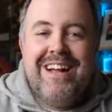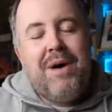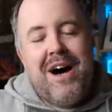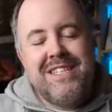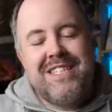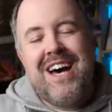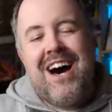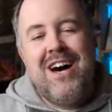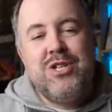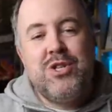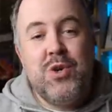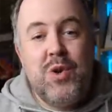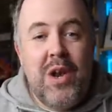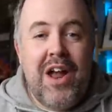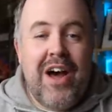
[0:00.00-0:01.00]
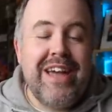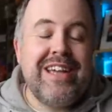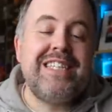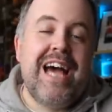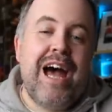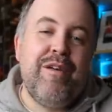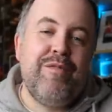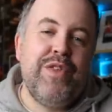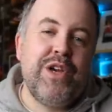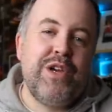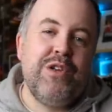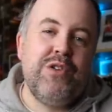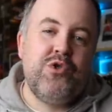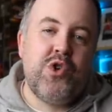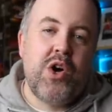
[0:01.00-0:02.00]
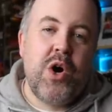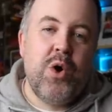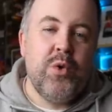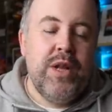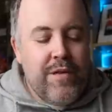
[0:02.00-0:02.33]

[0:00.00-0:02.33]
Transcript: but I do like to have the control.